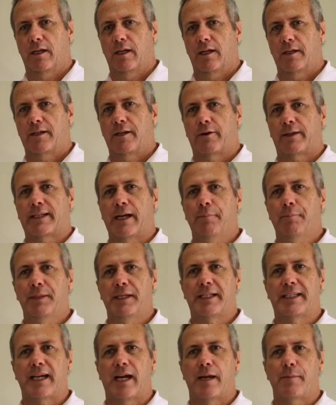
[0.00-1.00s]
Now, a company
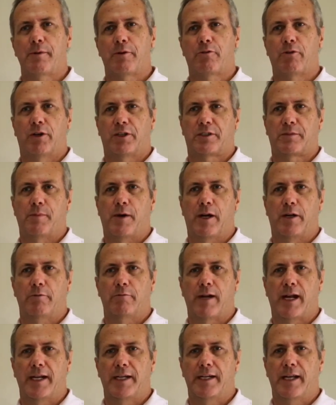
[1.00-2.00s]
came across my
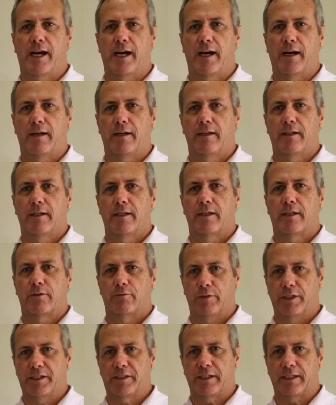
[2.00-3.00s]
radar
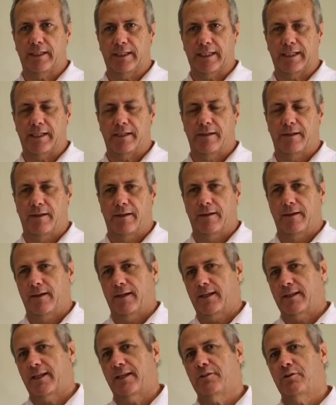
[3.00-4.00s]
recently.
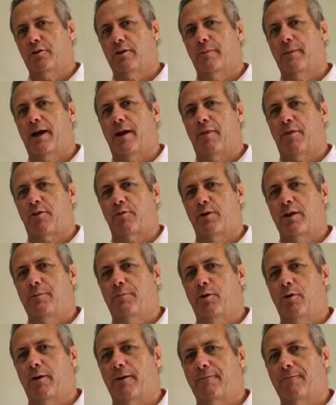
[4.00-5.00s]
They're doing about
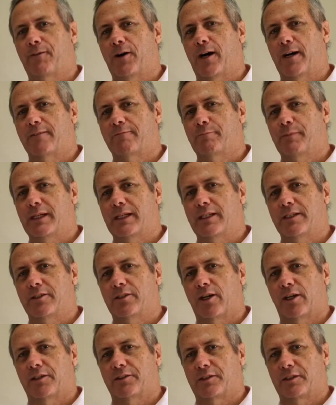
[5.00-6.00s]
$3.5 million
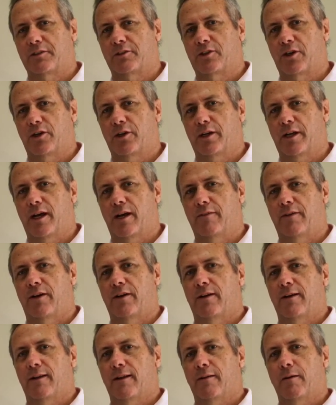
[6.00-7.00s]
in turnover,
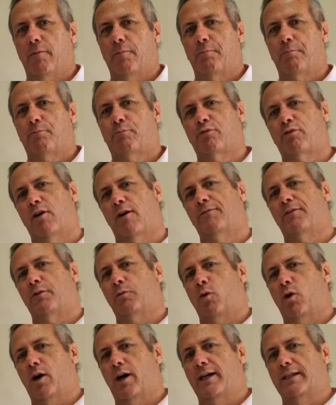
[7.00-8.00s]

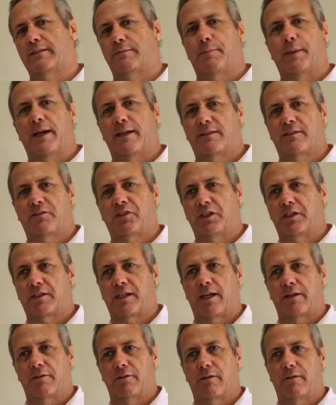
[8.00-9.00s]
profit-wise about
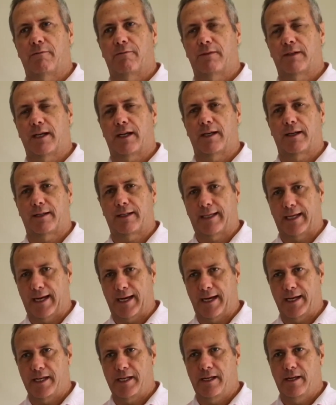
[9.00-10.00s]

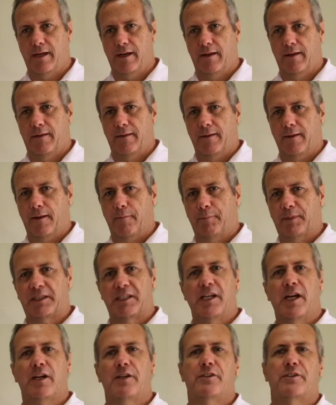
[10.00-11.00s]
$600K, but the
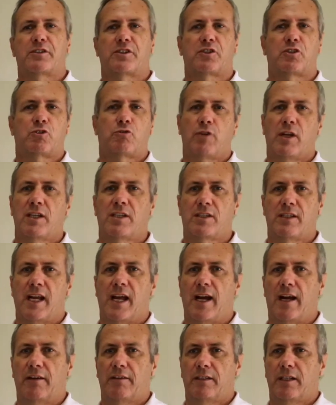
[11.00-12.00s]
owner's stressed
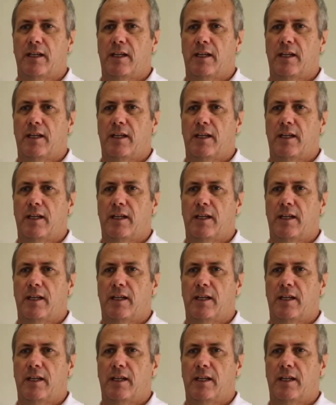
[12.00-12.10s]
out